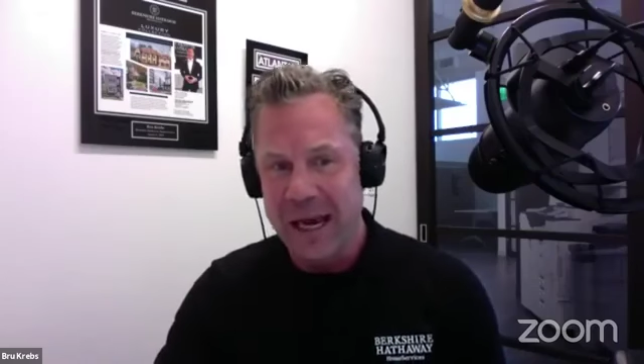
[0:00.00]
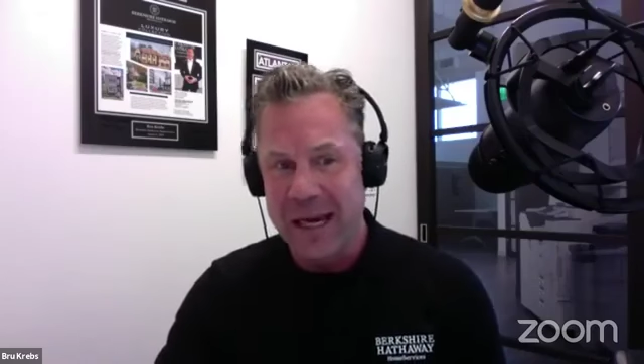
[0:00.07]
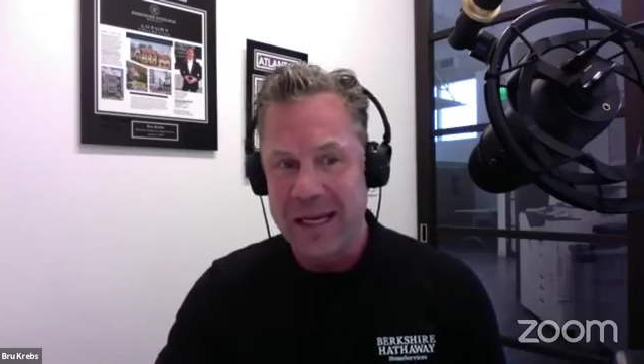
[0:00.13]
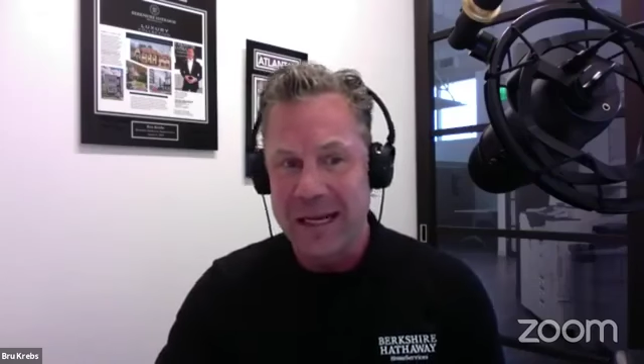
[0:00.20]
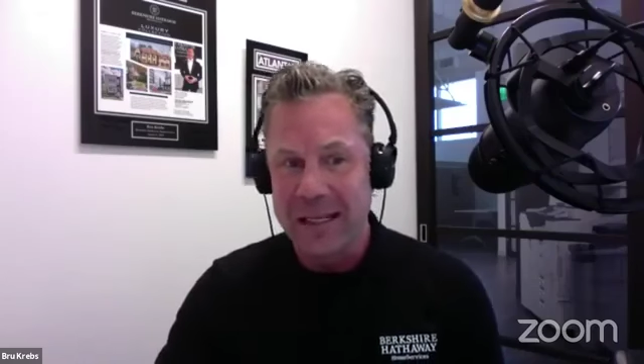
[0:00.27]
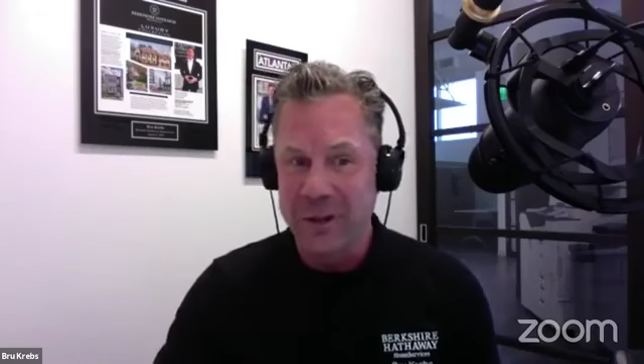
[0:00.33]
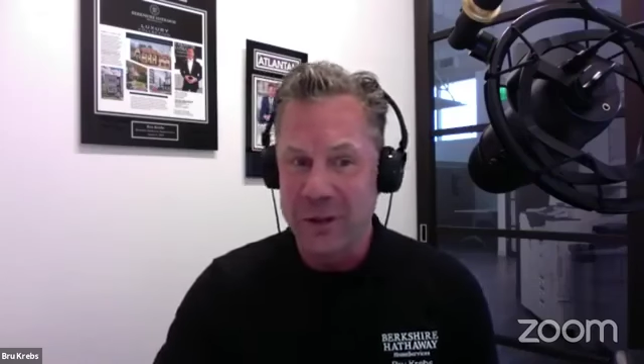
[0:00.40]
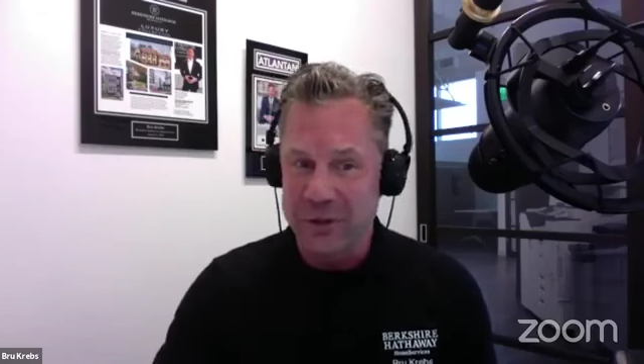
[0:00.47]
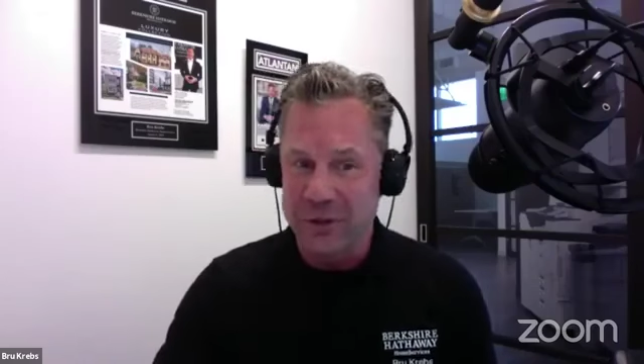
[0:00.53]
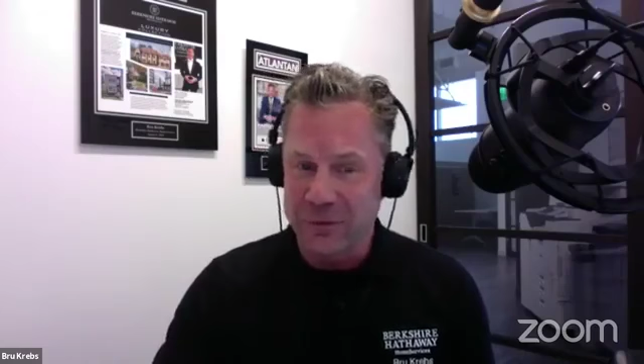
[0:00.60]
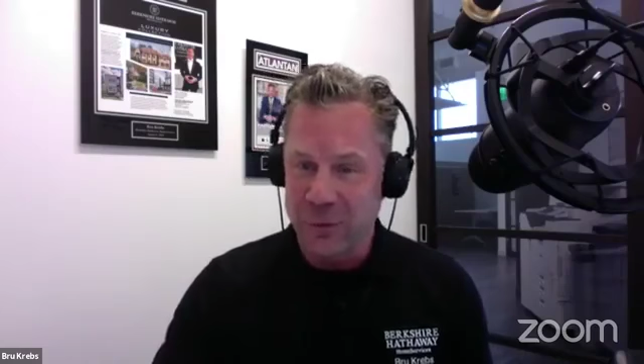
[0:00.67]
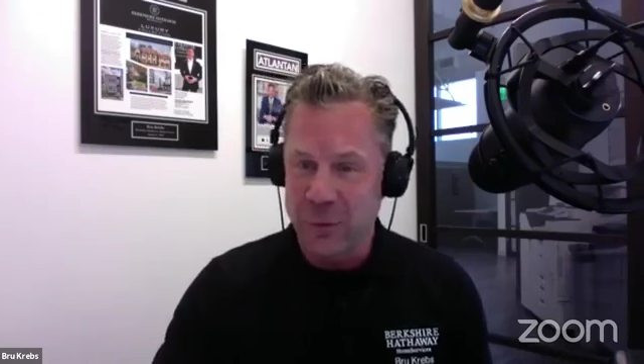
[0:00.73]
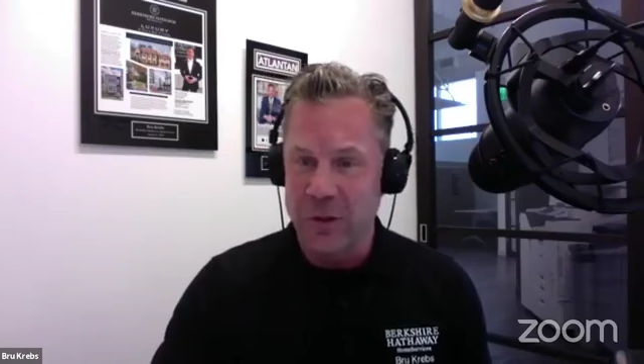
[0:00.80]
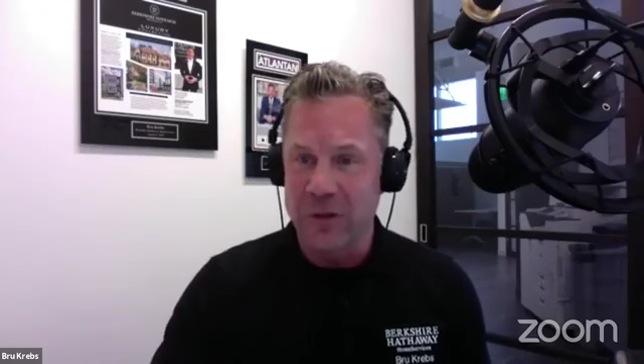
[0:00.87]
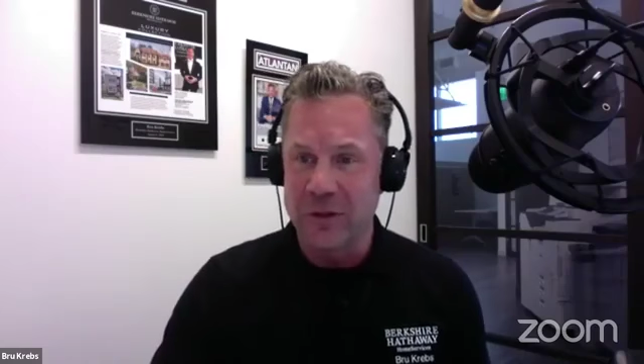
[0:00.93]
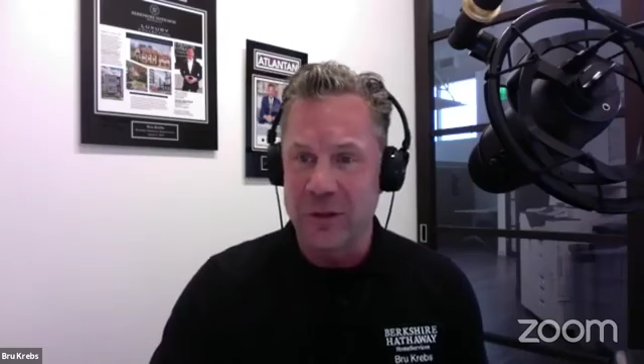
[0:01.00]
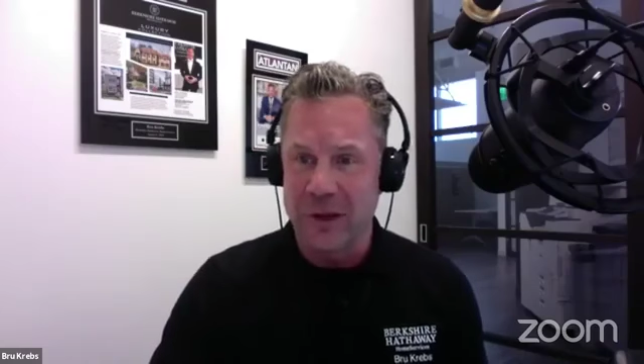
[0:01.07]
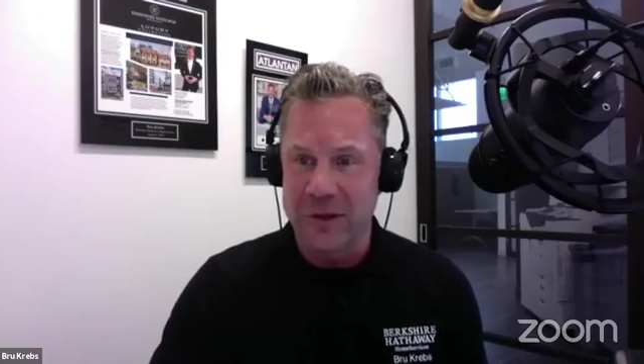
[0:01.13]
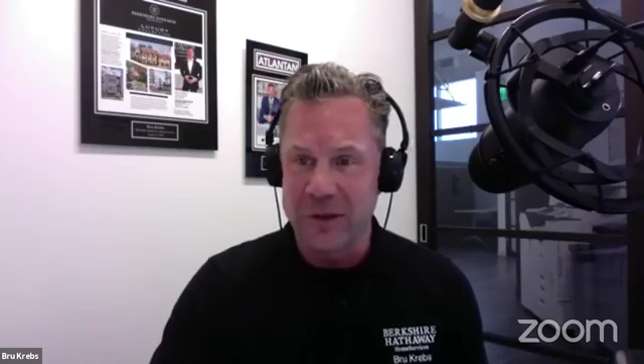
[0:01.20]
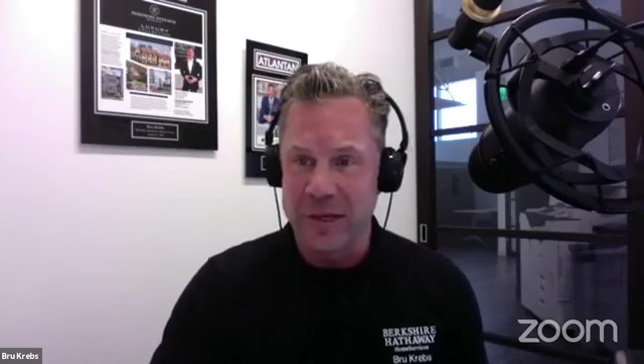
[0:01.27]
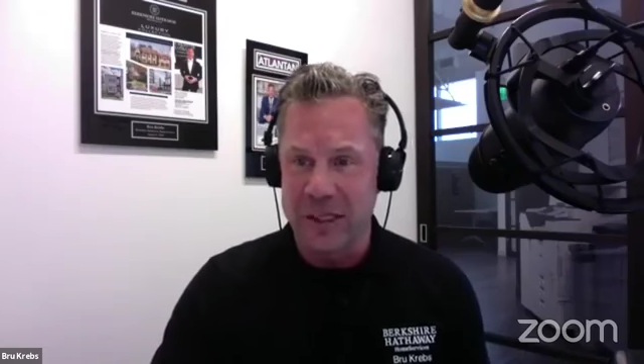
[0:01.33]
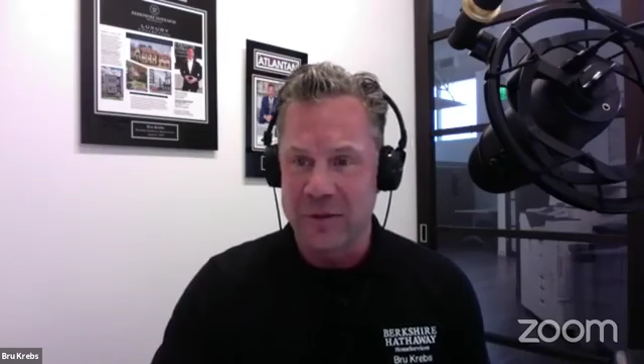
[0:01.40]
and I look forward to our
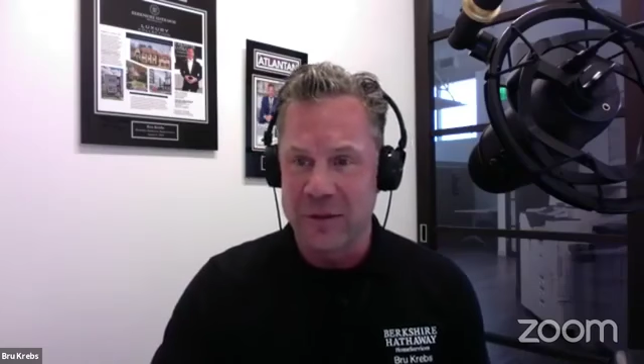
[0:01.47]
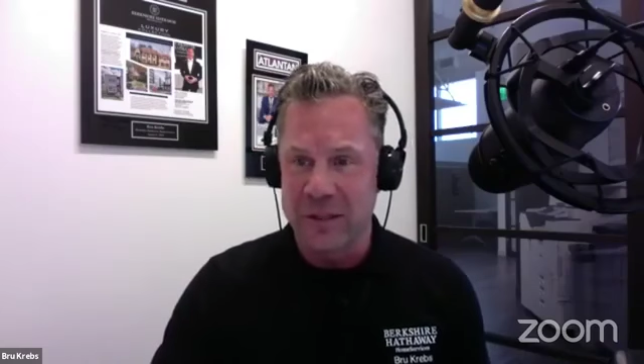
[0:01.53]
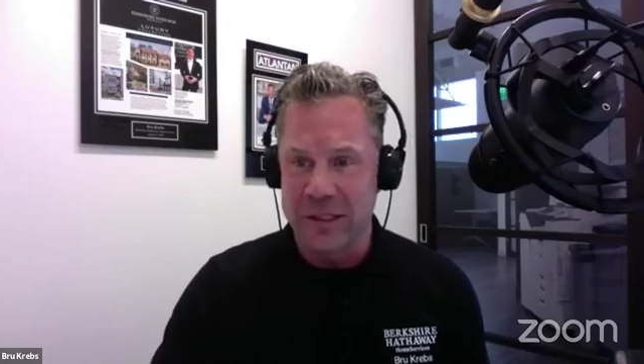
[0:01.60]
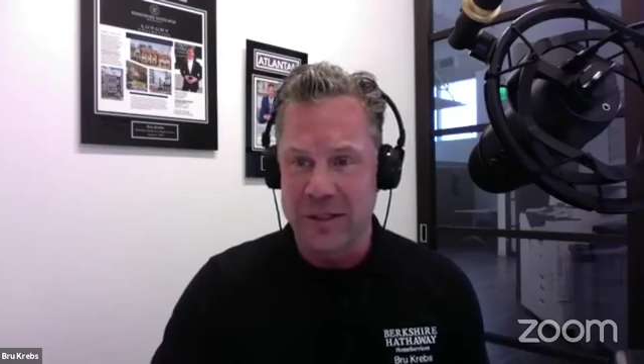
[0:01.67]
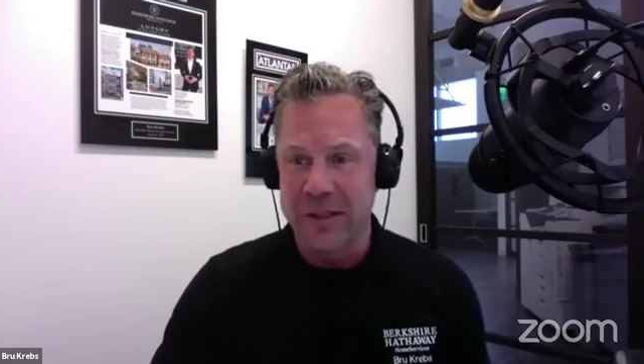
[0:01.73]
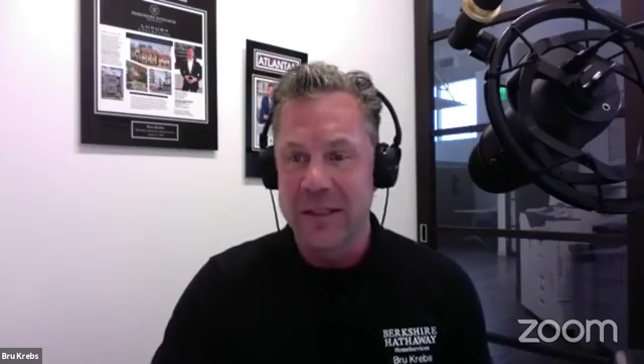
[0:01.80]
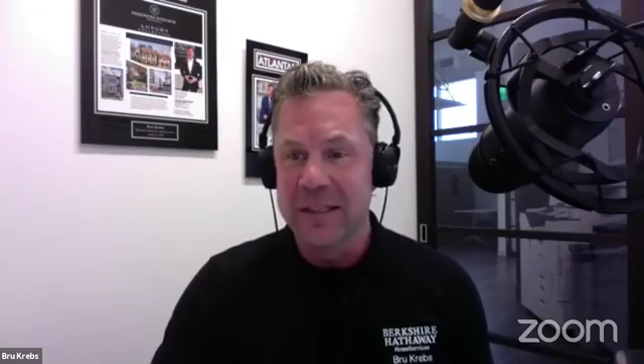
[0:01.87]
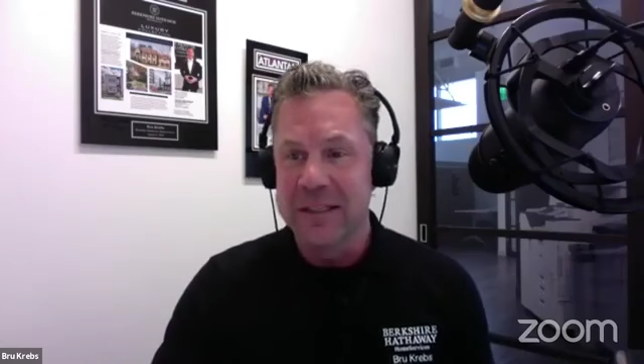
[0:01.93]
next visit.